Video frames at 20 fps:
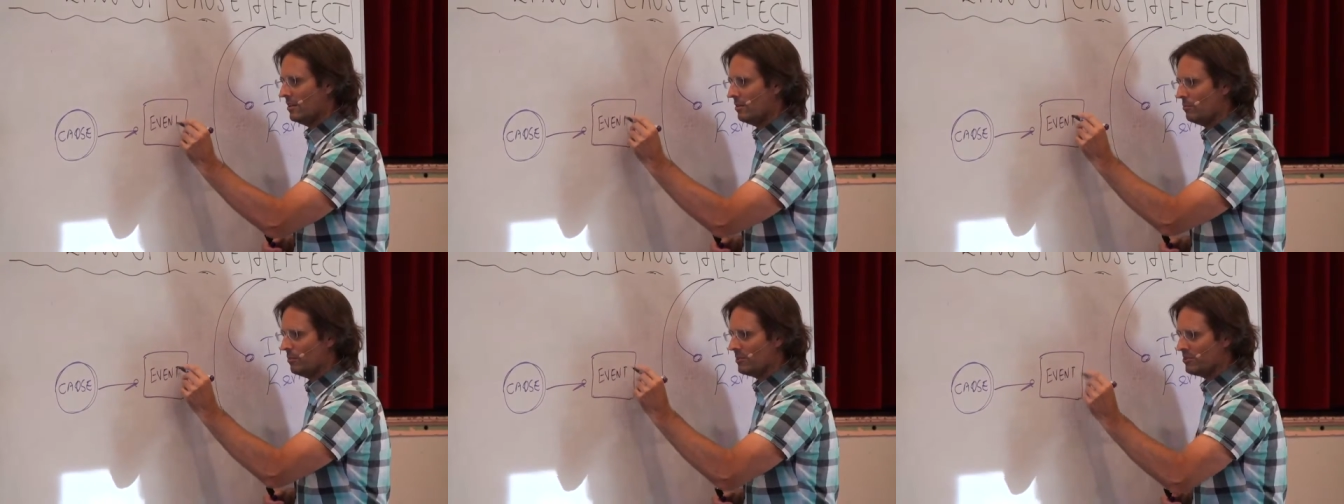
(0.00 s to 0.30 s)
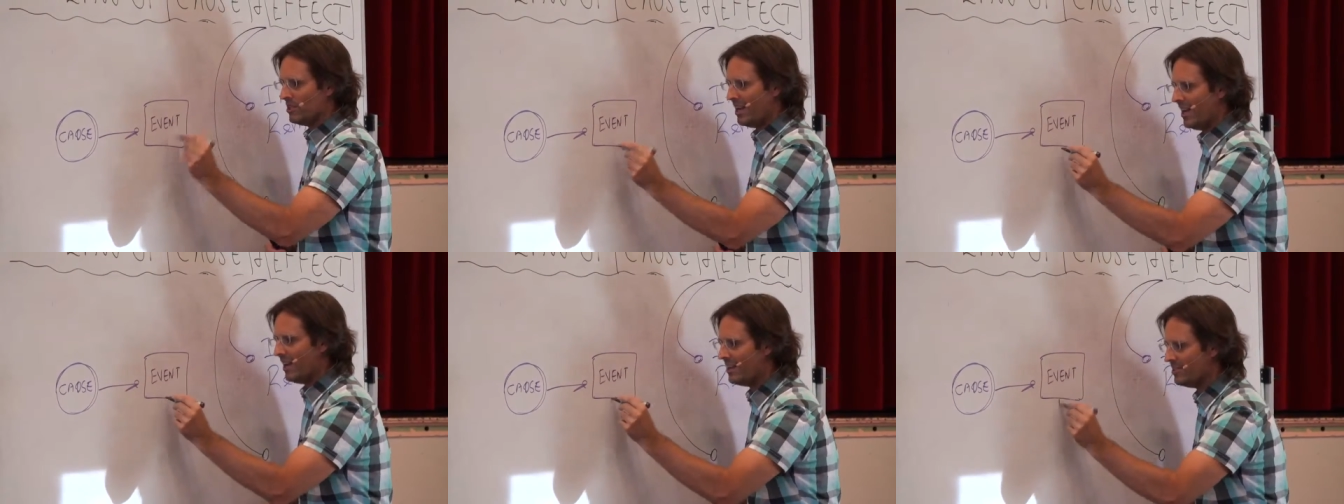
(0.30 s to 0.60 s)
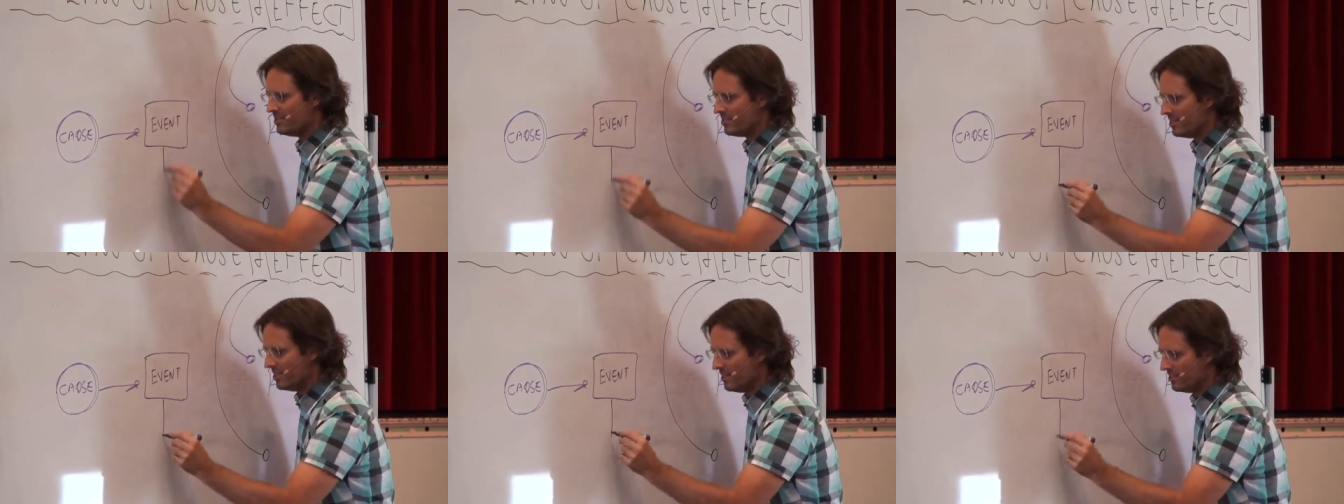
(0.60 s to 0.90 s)
which
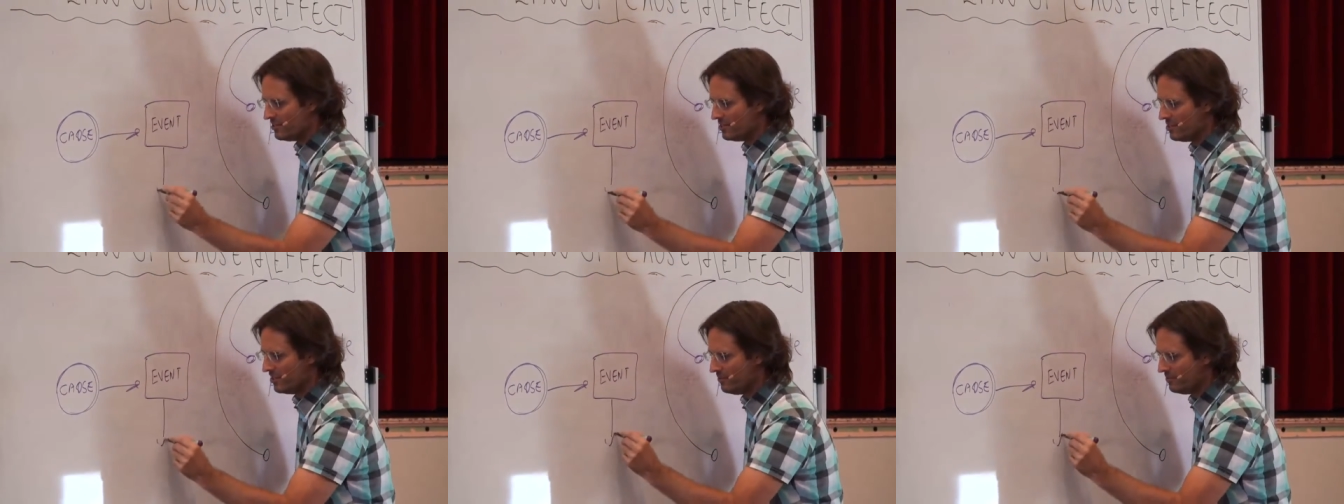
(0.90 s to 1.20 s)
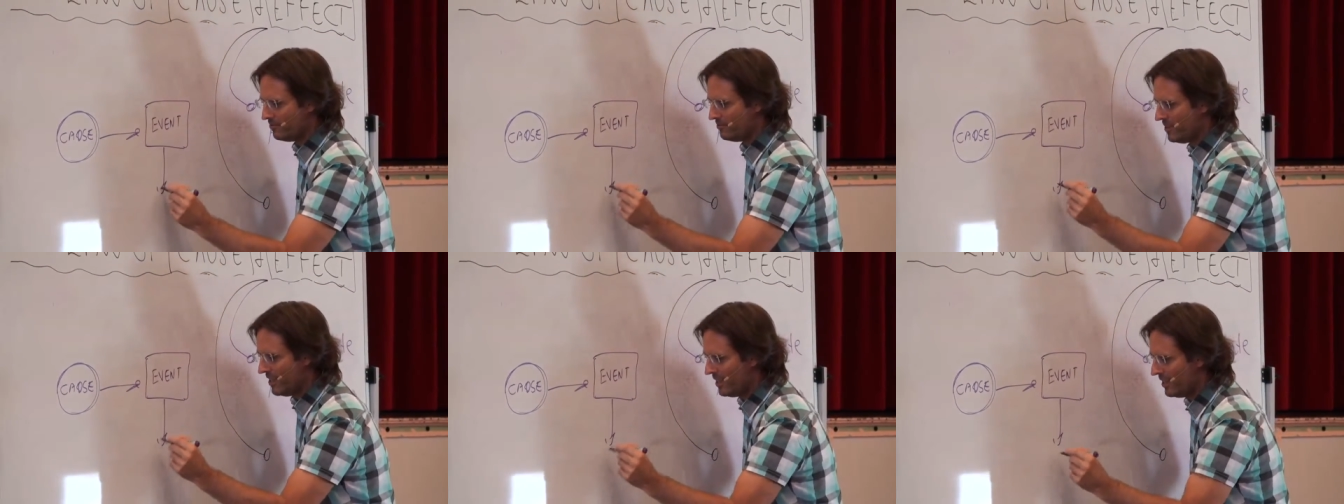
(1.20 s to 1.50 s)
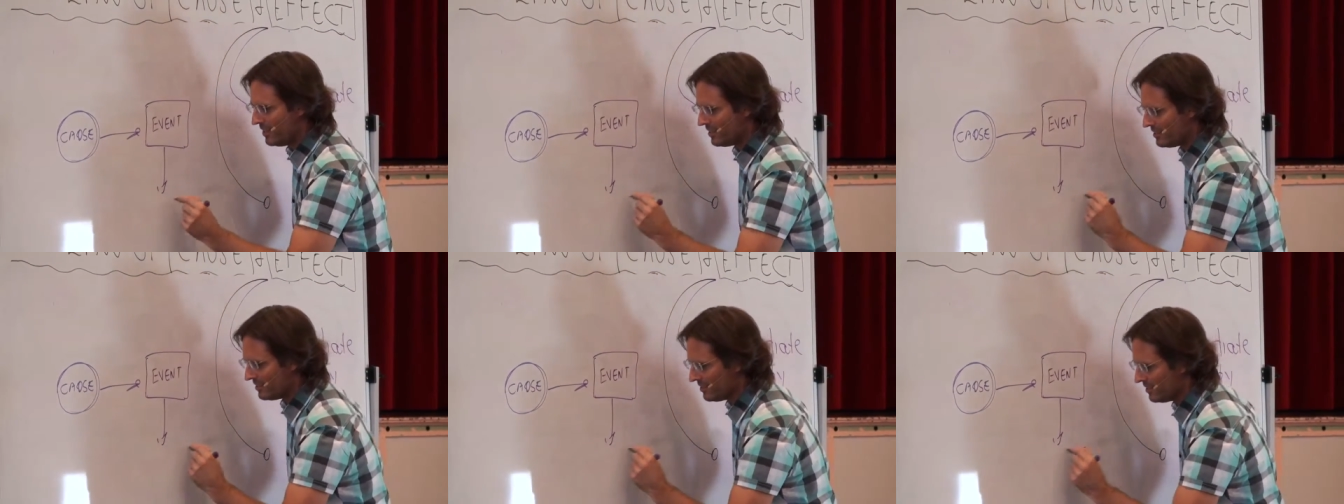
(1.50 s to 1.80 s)
has its
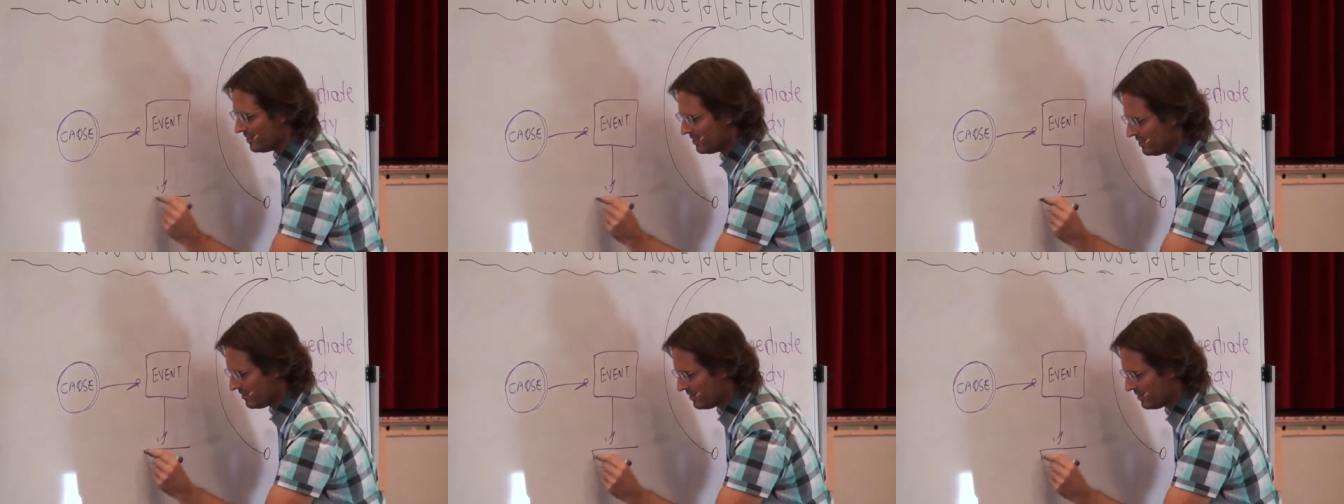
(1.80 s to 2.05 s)
effect